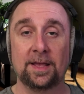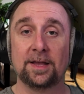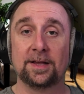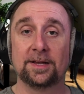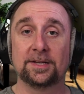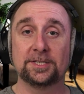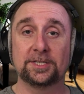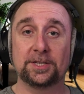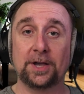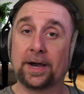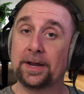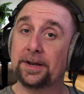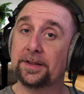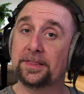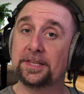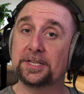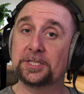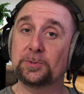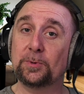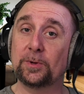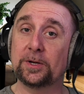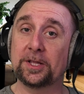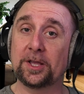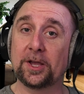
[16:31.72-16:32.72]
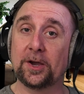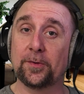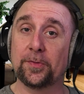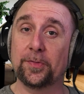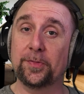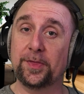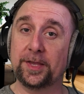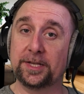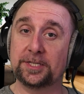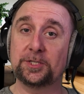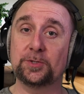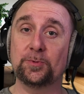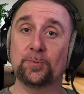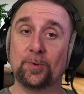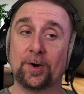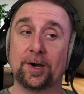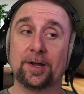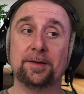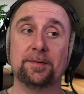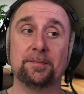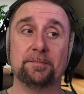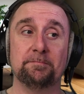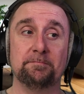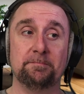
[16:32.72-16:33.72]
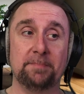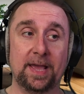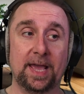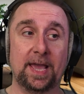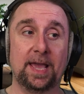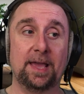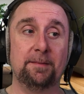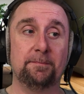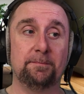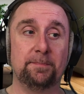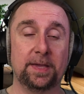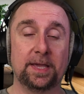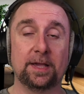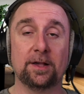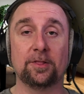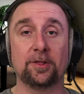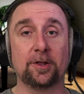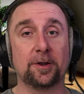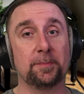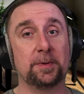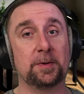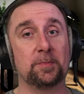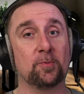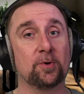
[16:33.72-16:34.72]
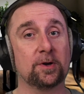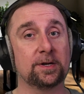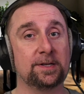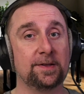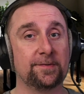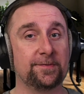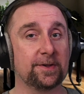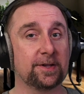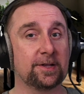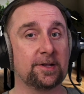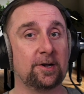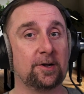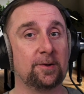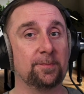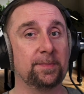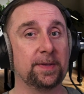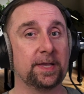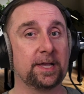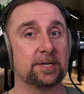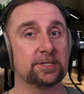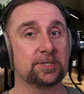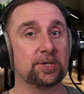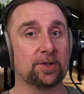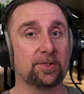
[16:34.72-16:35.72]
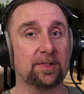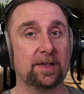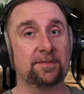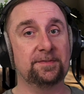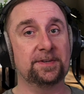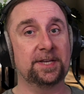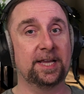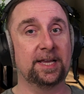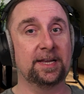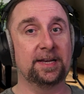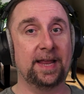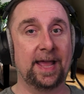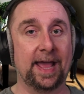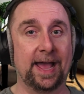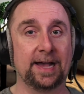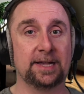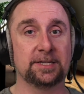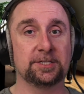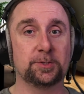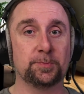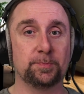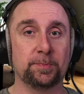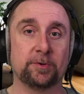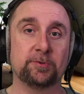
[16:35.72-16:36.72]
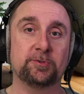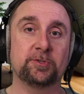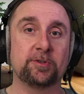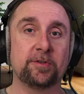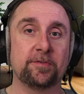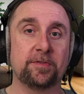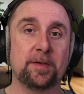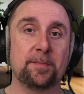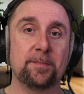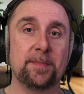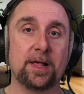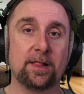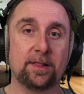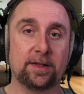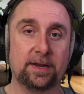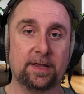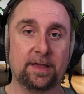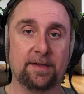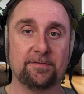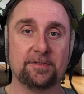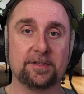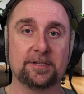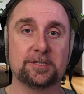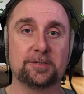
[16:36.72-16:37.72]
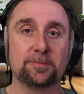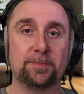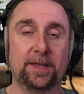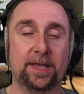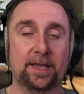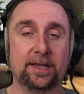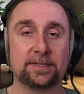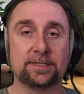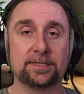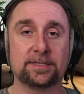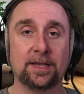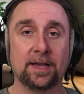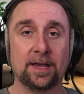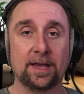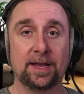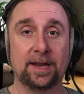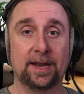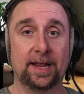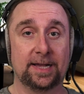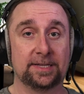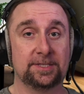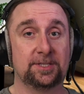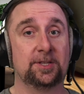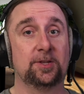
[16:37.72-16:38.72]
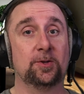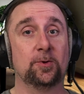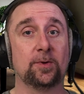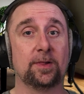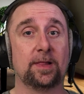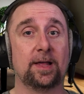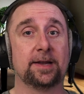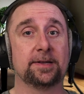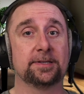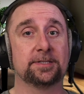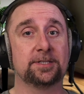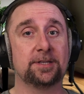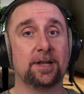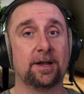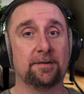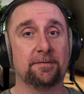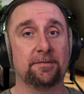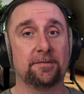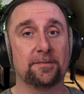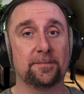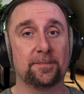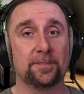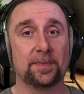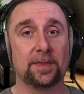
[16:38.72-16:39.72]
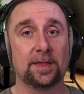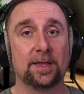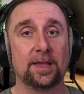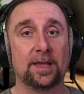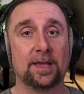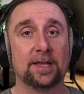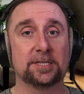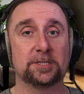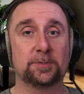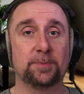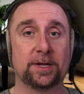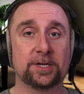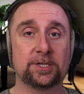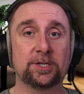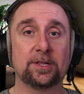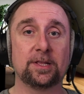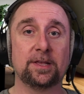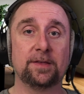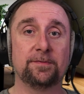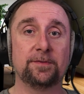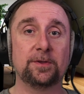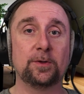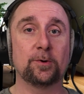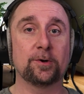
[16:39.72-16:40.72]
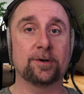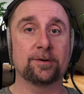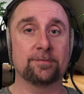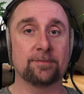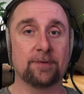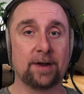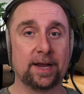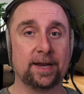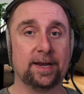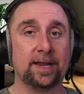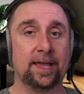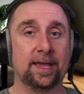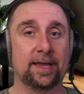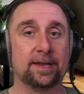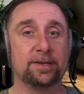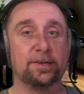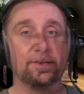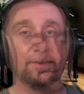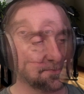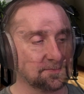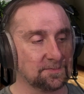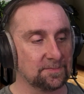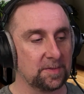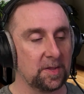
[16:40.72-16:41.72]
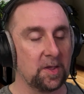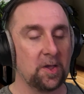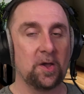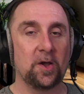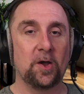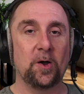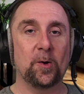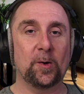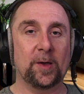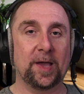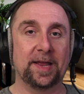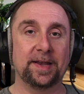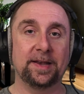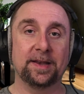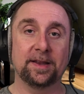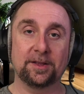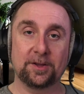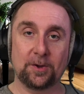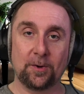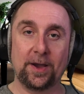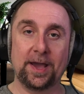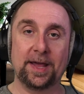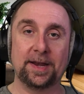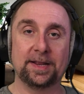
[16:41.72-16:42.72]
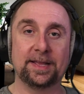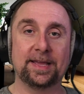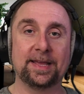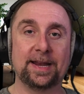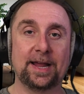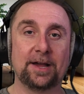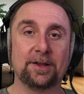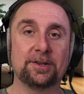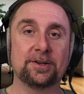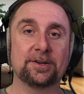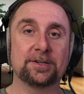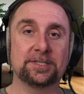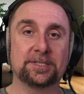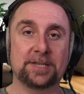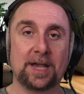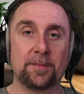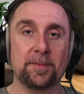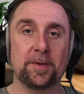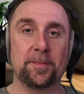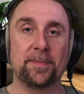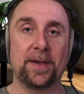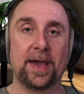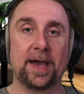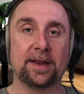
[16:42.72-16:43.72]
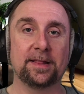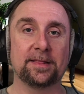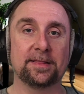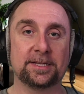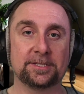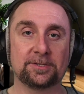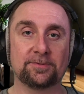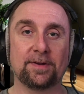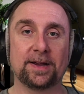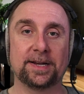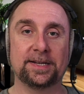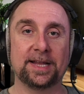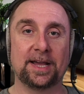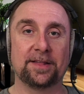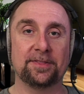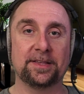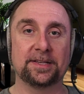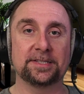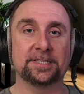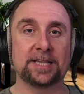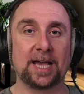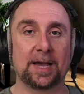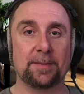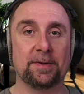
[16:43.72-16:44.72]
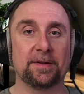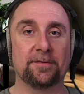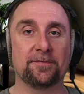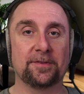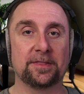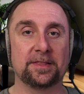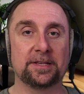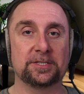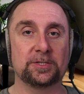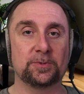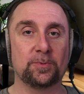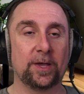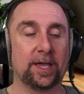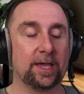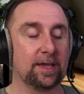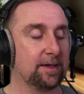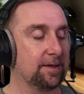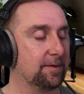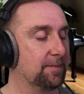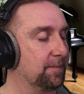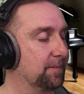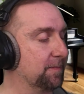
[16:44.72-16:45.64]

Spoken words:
So how did this one go? This one may be a little bit more difficult because your left hand has most of the melody of this piece. It has to do a lot of stuff, especially if you are right-handed. Okay, go ahead and get out your assignment pad and let's write down the assignment for this week.